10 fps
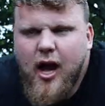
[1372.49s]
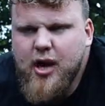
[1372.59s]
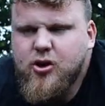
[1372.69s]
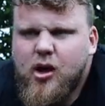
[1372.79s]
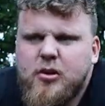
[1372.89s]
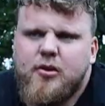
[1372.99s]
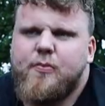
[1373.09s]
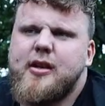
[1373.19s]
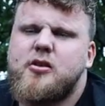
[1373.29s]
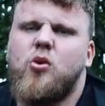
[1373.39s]
I knew I was the
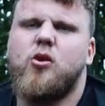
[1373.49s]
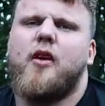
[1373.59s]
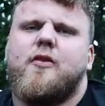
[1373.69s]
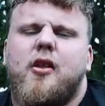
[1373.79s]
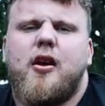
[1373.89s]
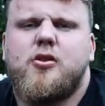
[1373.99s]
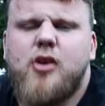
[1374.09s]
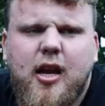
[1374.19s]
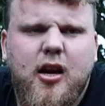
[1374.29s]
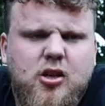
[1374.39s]
best stone lifter there, so
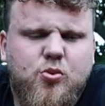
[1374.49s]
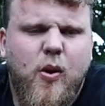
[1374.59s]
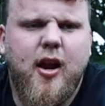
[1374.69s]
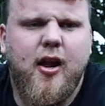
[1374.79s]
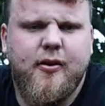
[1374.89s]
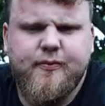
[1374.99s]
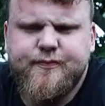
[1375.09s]
I kind of just went in,